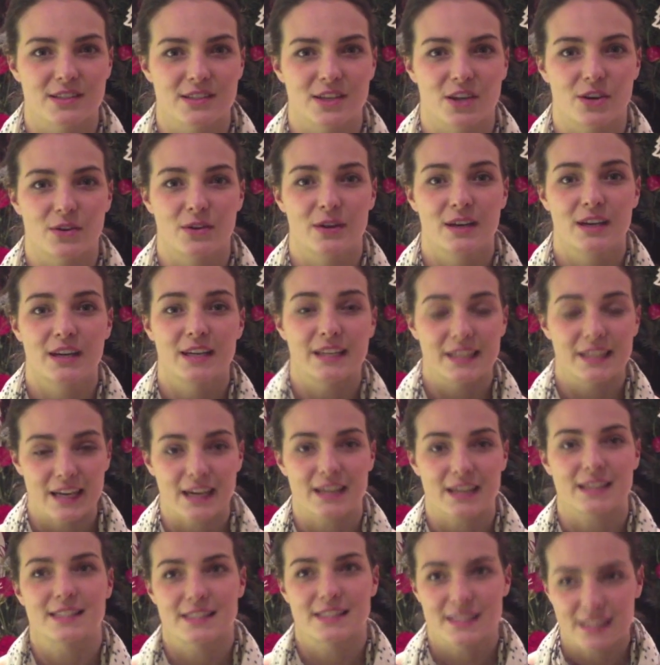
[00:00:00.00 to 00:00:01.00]
So
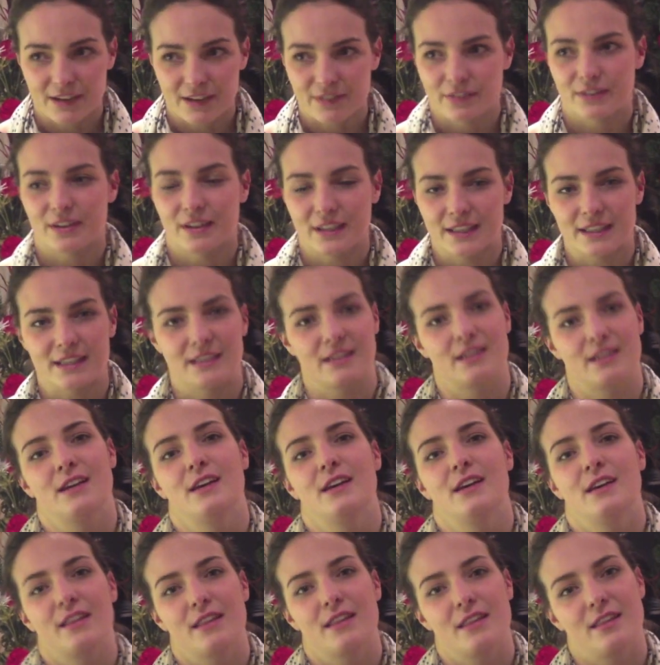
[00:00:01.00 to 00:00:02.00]
yes, definitely
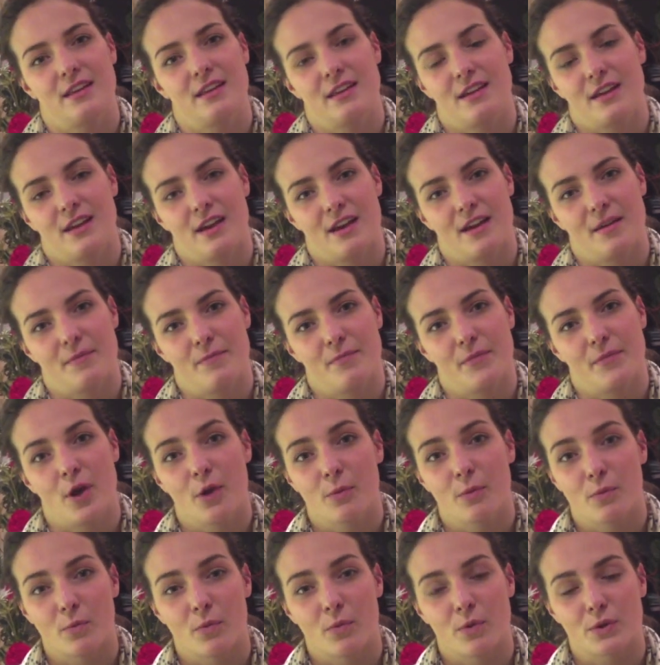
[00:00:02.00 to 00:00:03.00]
the
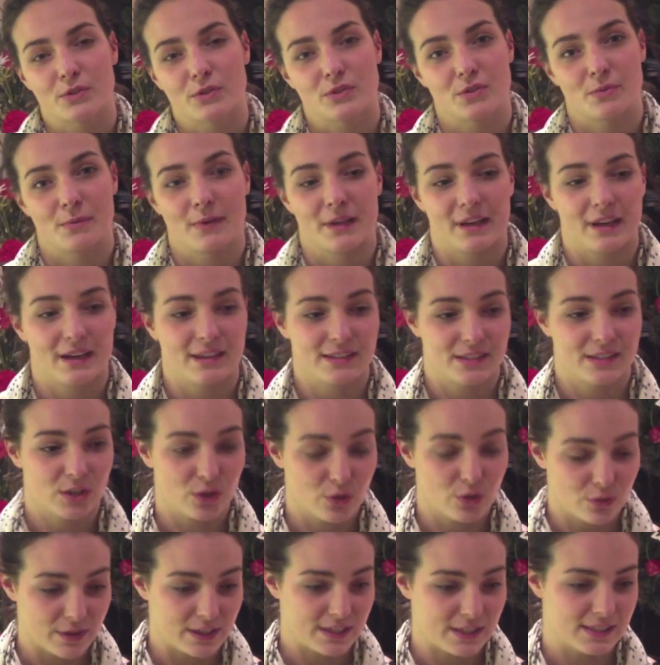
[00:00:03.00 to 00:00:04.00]
open water swimming has
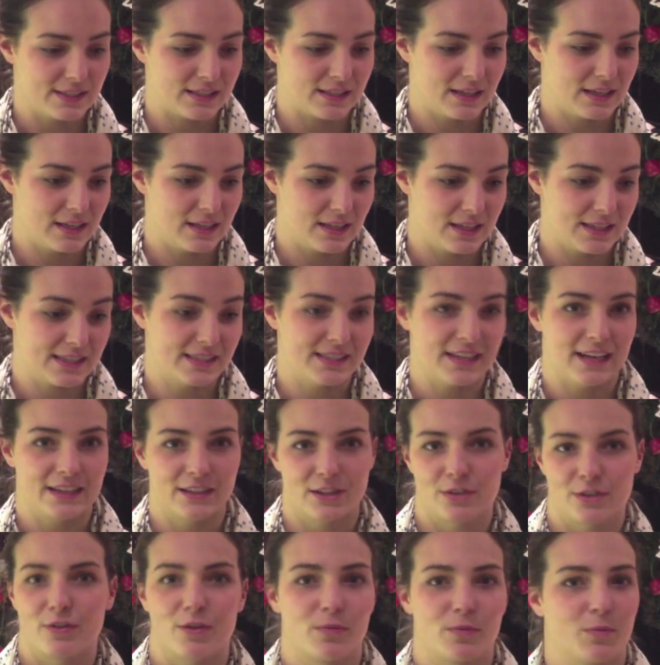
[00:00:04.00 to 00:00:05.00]
increased, and the
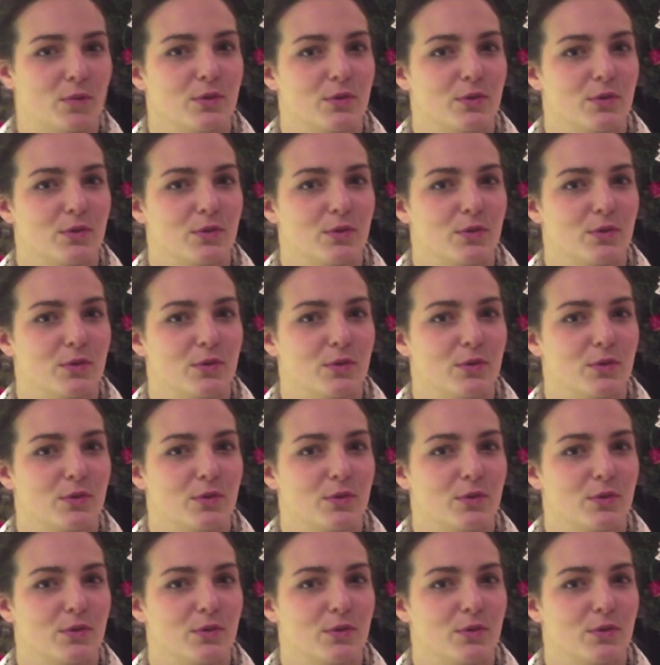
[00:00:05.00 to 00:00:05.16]
standard of open